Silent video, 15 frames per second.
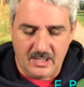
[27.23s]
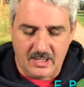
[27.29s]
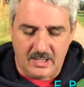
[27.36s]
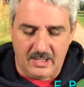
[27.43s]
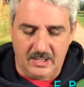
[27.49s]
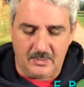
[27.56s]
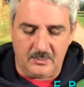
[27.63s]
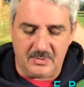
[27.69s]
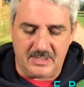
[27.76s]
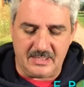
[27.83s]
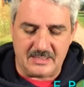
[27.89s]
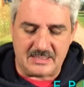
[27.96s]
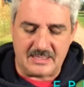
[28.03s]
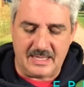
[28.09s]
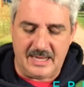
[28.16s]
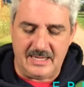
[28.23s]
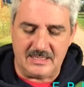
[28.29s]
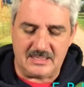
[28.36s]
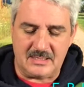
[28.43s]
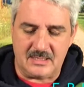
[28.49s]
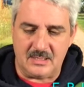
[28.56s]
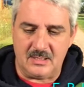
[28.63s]
Um, this
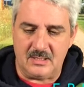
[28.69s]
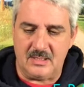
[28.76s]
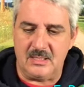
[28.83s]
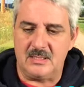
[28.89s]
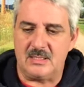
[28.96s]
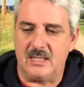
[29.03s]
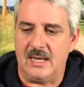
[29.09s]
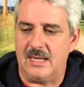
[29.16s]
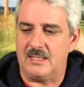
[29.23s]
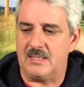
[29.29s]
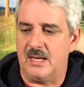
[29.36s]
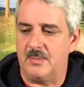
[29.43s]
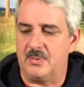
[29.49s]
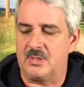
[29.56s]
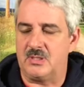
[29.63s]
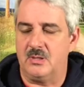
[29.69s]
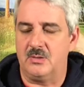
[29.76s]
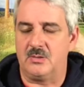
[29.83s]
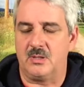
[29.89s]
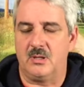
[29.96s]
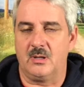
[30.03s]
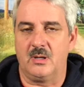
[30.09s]
last, these last
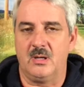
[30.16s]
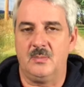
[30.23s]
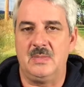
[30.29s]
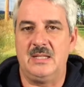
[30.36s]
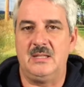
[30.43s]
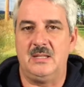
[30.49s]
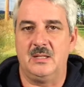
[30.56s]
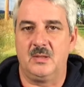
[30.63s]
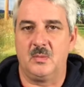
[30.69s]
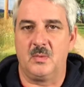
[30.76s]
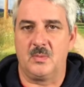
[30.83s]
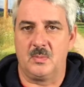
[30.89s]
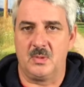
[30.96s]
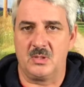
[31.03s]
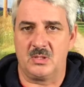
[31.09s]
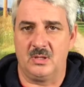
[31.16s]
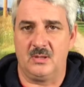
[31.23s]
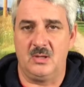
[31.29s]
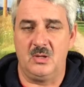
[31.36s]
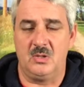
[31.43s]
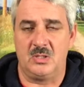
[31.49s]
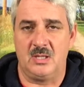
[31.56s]
episodes are going to be dealing with
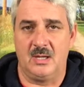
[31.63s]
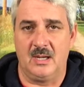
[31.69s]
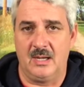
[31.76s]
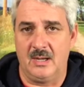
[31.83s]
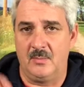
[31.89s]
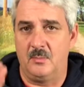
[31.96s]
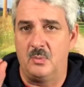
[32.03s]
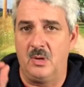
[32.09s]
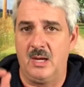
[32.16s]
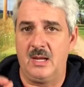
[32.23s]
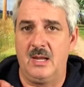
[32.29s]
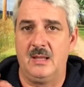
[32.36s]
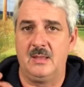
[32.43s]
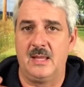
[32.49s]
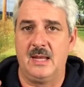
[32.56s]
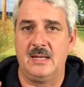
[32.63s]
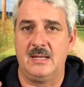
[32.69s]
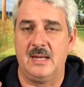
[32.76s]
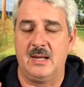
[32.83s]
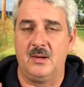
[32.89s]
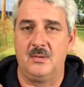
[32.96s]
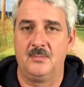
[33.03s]
persecution, and I'm breaking that
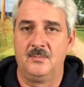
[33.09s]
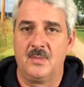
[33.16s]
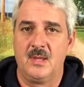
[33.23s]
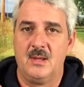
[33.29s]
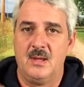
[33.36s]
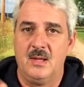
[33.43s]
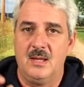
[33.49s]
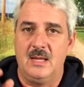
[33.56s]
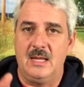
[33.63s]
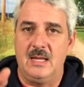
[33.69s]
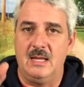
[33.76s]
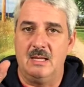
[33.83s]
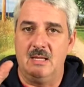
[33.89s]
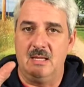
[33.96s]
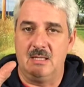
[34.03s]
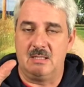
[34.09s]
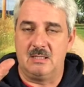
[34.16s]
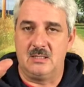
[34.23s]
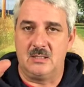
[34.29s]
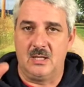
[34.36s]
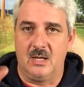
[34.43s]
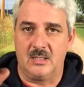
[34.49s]
down it, it
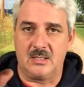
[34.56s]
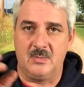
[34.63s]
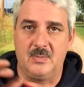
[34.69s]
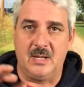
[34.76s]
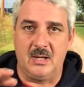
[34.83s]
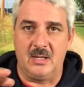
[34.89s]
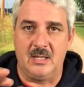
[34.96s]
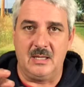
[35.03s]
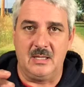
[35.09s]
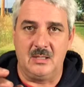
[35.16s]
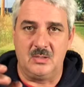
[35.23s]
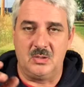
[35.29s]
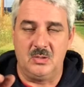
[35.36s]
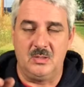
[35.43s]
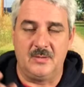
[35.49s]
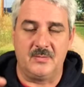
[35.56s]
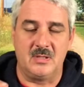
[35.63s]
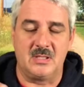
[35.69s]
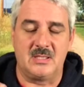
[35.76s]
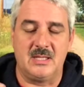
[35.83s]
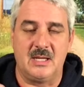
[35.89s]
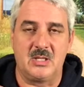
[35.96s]
talks about it in two
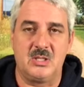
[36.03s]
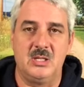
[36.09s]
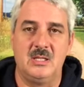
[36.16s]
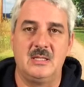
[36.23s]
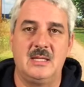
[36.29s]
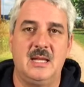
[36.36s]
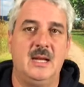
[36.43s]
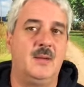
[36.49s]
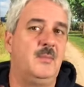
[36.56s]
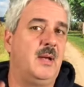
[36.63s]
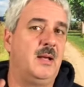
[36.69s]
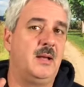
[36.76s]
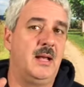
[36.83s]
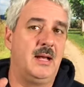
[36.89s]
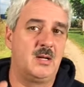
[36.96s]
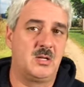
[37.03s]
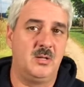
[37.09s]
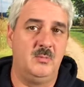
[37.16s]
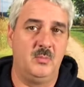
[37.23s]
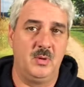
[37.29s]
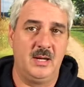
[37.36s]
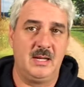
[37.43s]
different sections, and I'm actually
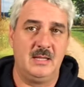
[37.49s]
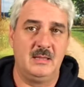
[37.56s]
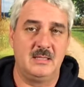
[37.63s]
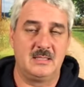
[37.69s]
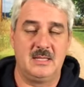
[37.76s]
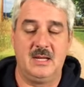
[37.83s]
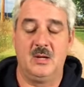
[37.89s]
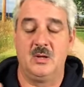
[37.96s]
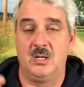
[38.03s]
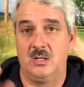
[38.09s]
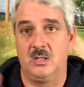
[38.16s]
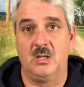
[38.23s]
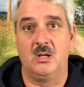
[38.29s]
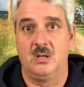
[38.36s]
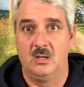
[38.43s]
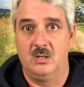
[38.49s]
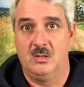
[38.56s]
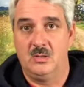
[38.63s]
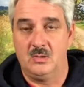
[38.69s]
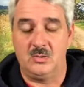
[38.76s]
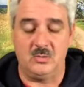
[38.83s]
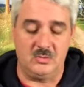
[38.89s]
breaking this down into
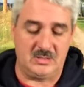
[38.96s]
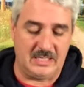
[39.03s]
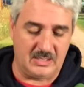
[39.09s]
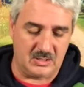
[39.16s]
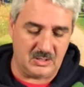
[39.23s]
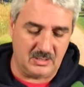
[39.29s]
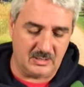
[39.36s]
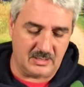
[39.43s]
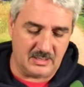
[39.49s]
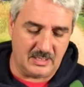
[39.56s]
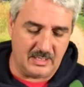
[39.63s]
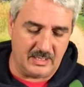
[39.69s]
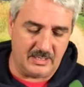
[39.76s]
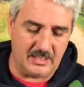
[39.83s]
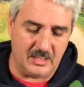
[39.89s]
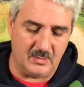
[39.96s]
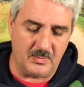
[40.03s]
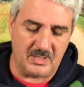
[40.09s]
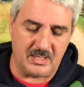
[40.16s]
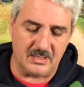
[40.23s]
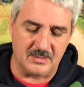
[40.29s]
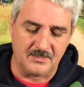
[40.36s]
two sections uh, here
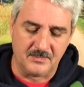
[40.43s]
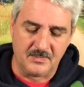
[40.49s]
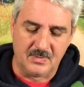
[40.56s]
because